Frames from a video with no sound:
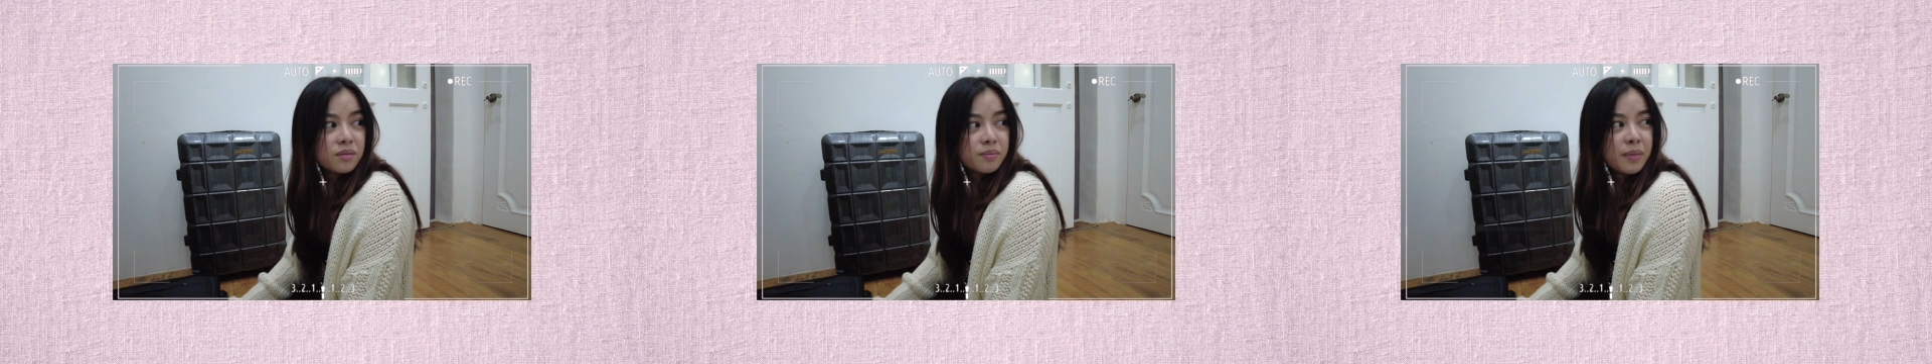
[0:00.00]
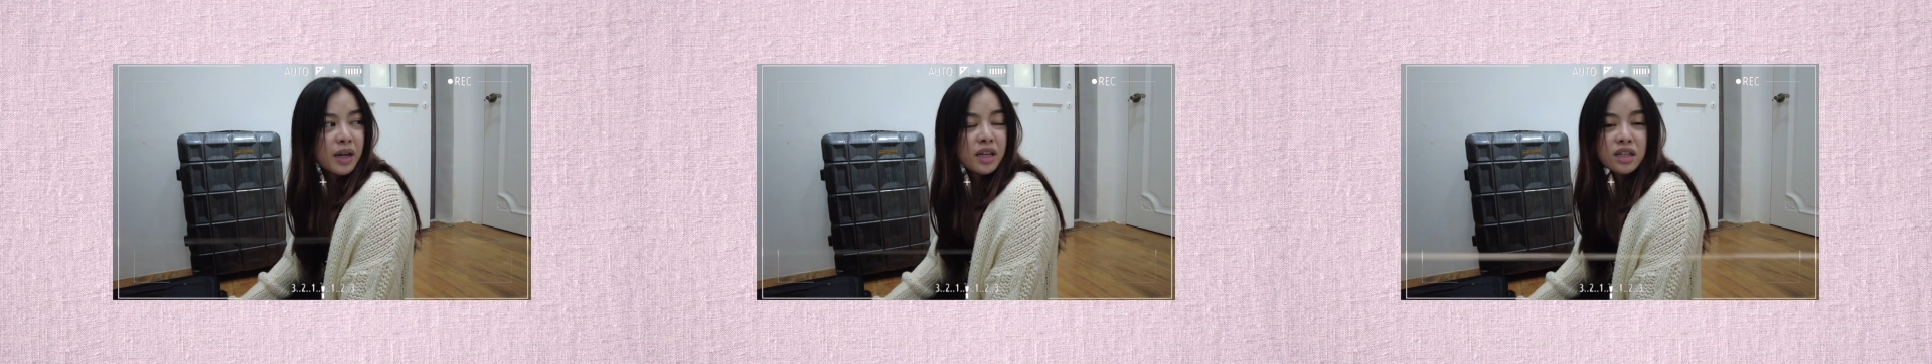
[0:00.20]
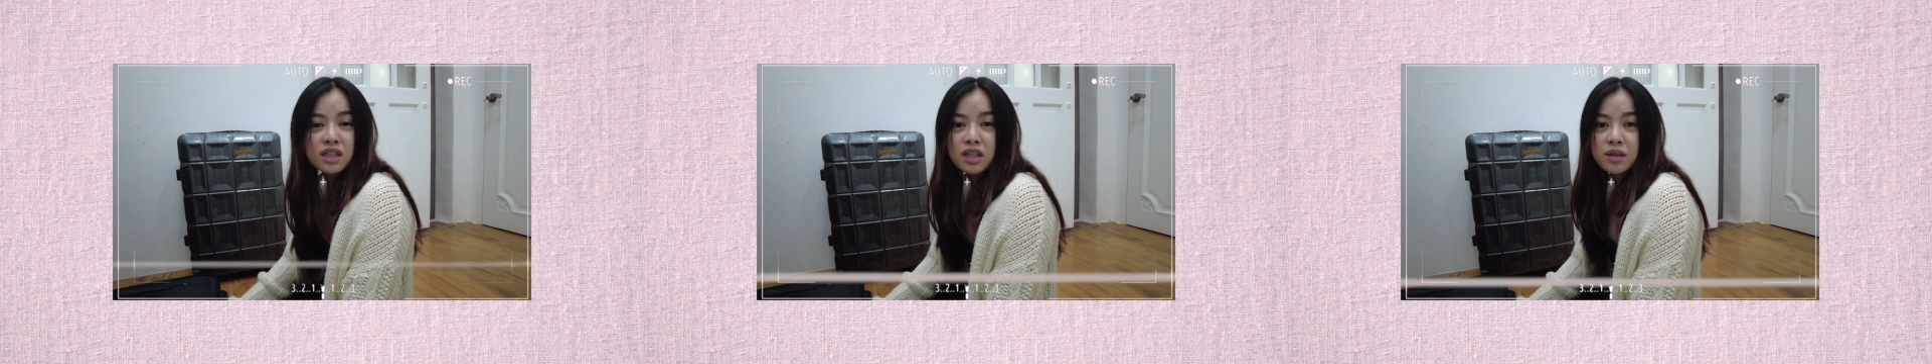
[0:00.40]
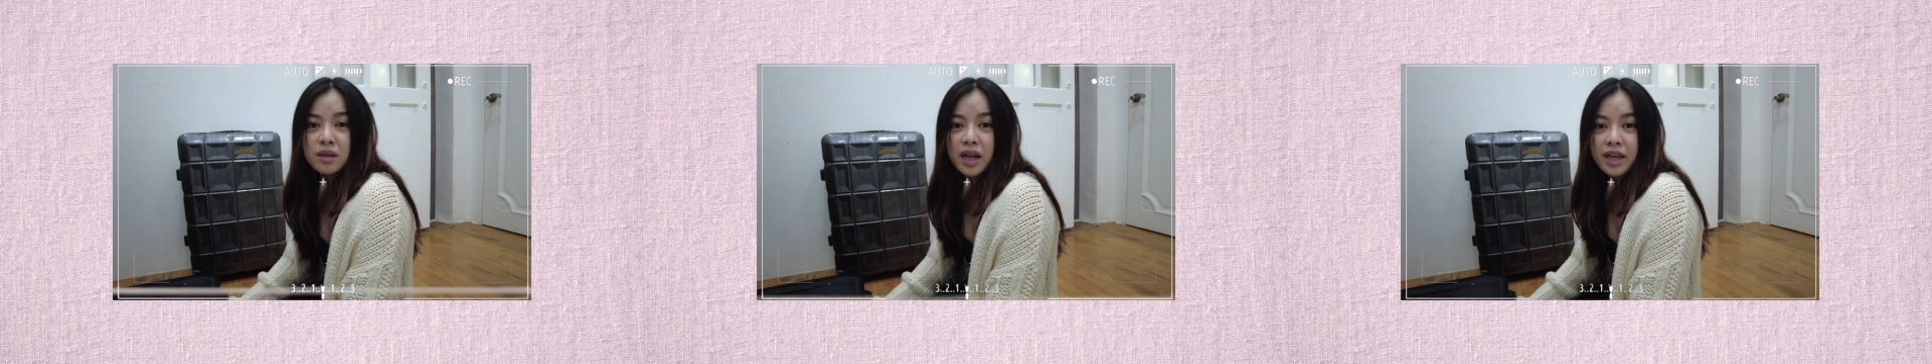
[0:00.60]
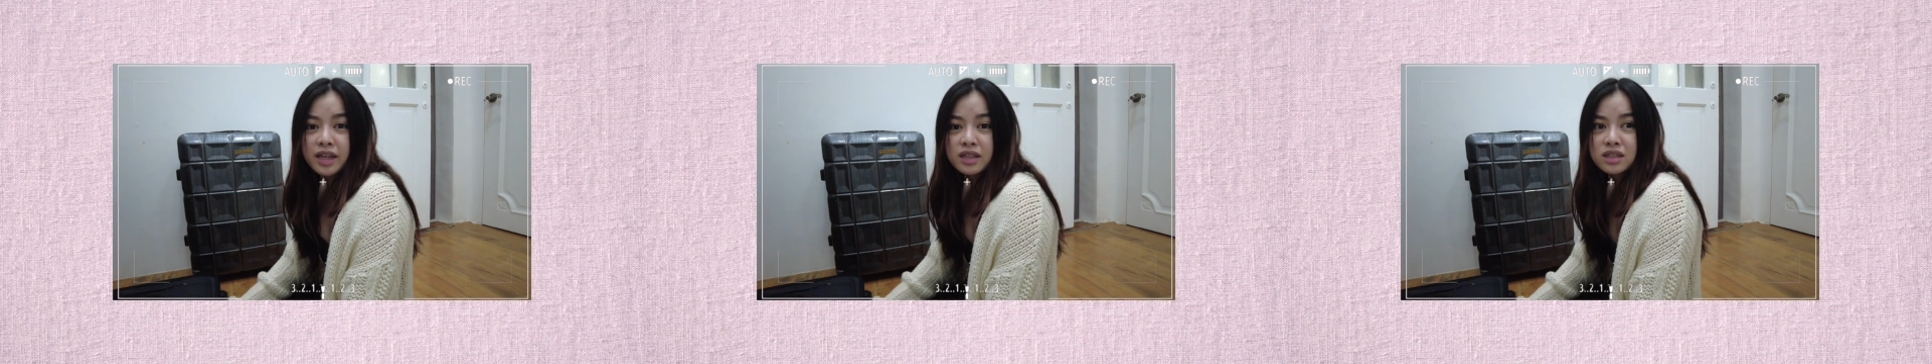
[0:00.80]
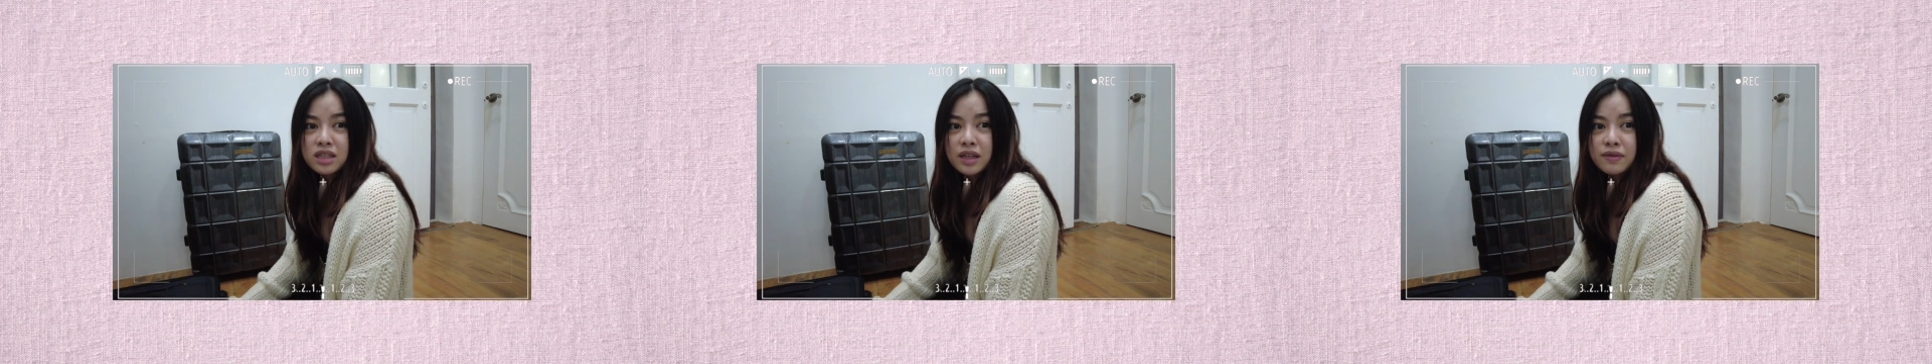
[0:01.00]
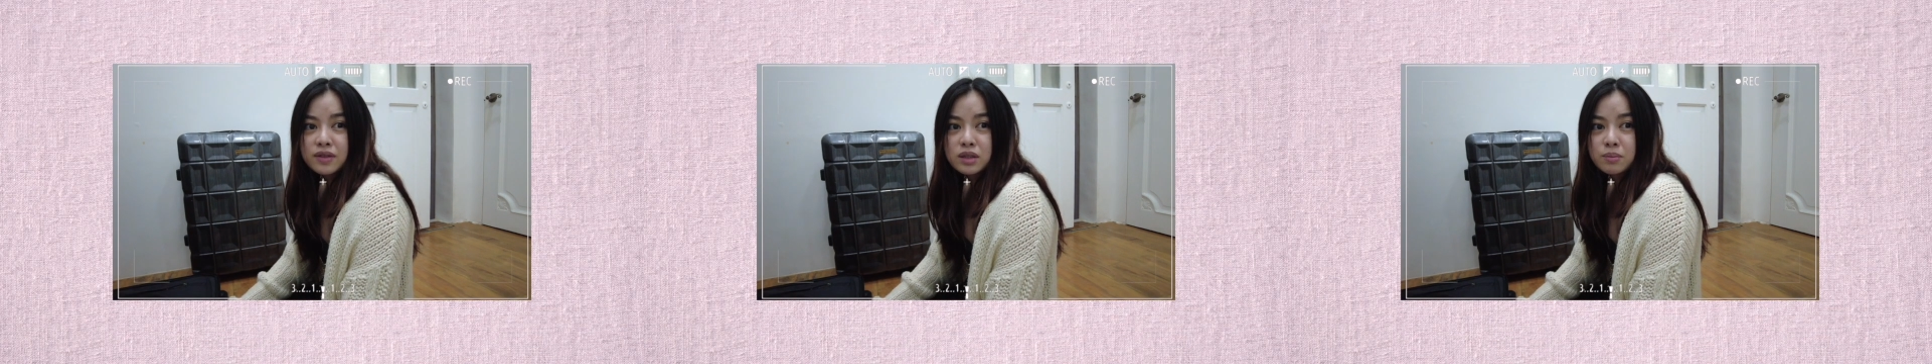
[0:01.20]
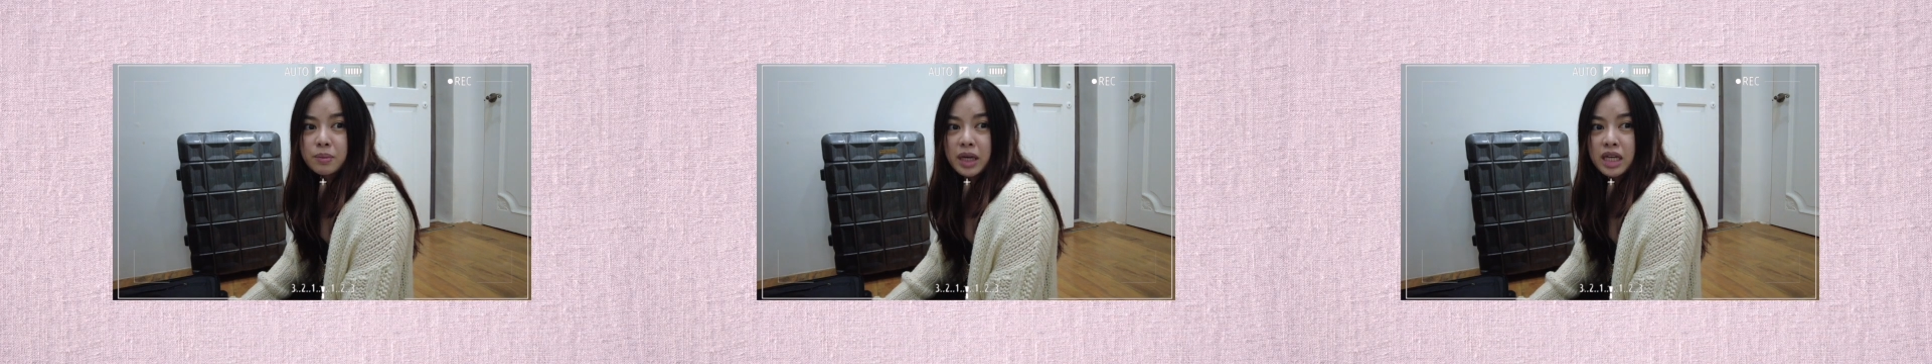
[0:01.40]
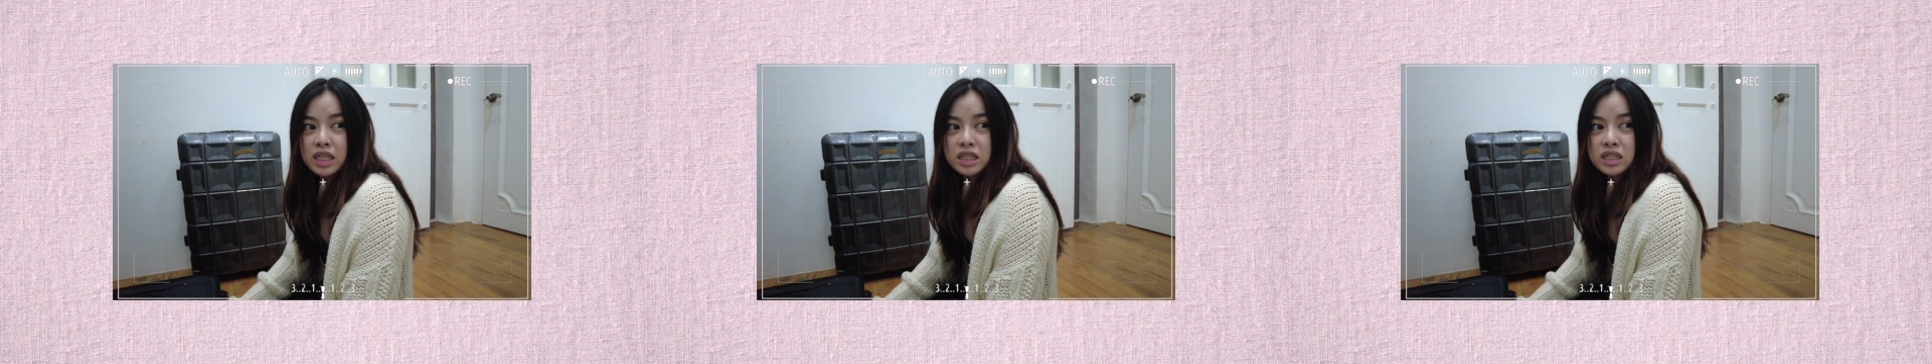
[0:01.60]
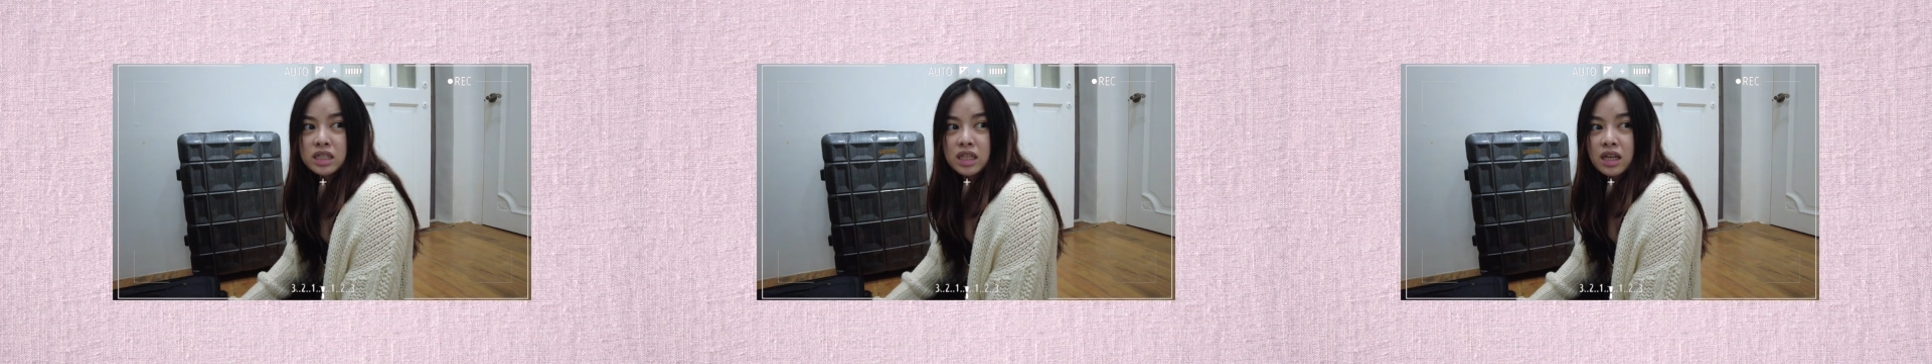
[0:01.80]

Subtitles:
Para then I can save space.